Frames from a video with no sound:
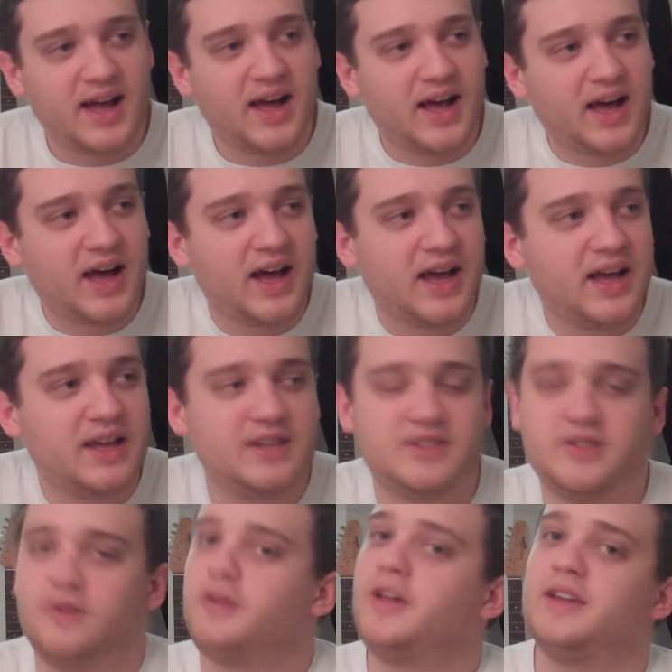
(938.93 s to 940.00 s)
I
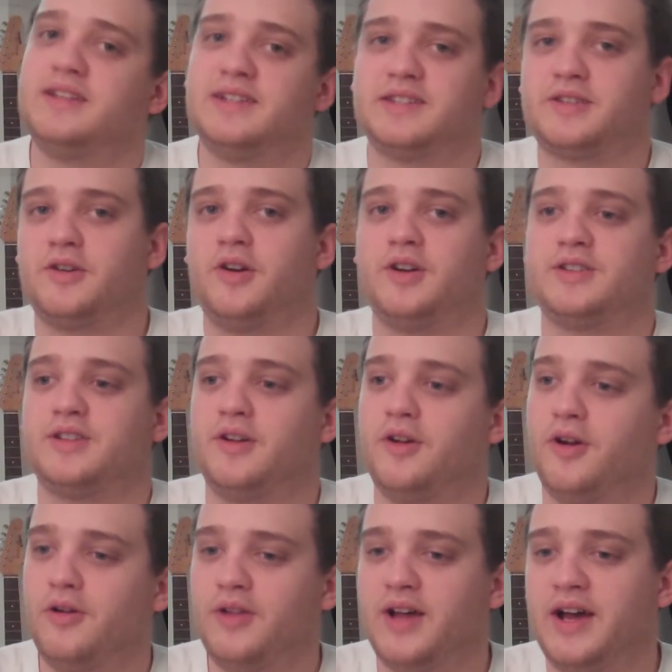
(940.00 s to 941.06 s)
do get discouraged a
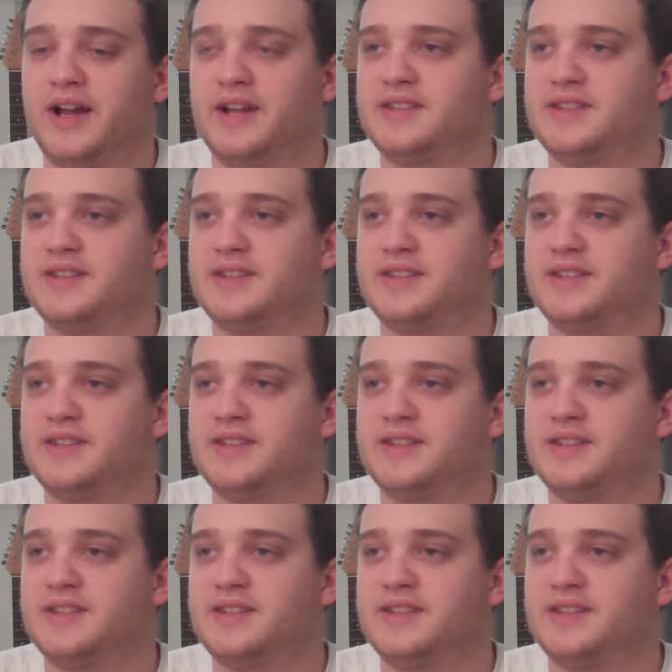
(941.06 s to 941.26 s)
whole lot,